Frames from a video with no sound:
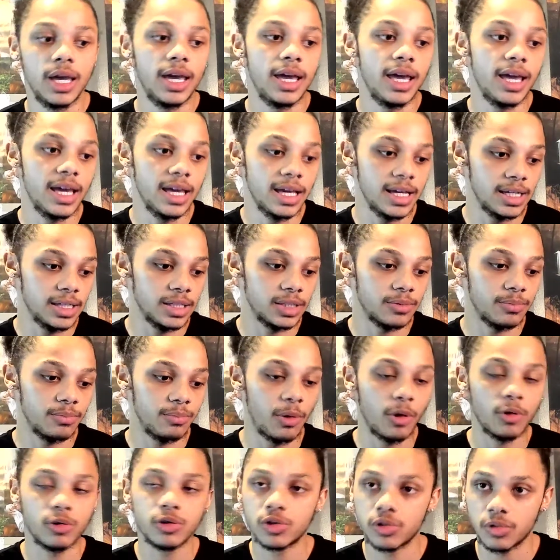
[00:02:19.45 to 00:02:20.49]
is
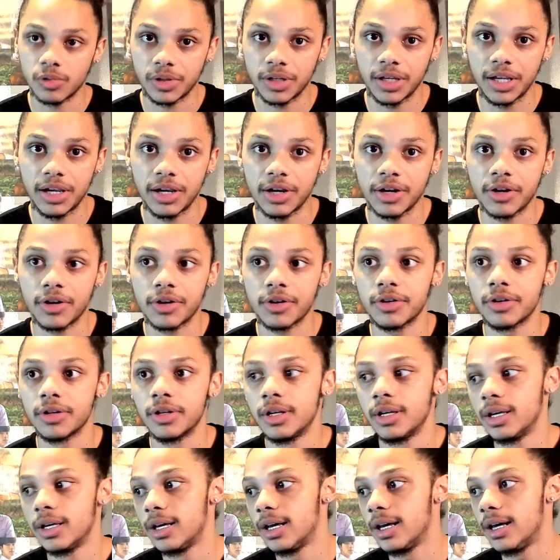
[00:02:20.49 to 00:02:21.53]
post on here
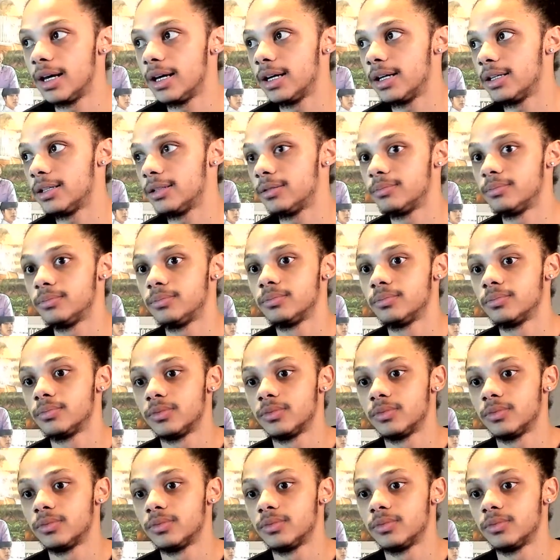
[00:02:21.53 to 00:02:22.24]
um,